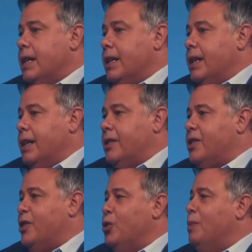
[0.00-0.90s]
it
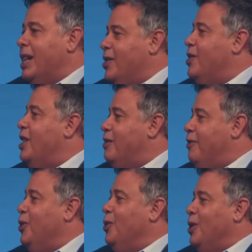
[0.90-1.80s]
still made sense for
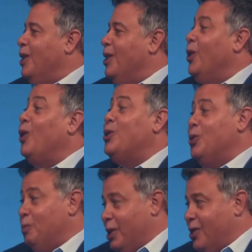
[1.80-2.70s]
you to not
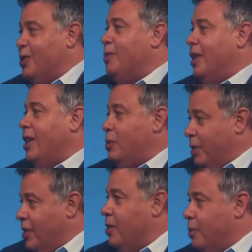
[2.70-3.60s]
do business with us
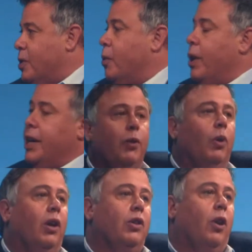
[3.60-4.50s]
because it was the way you
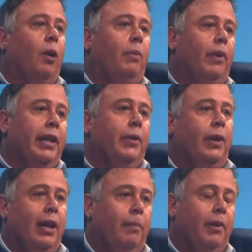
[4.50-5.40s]
wanted to operate your
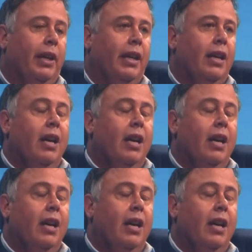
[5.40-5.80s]
company.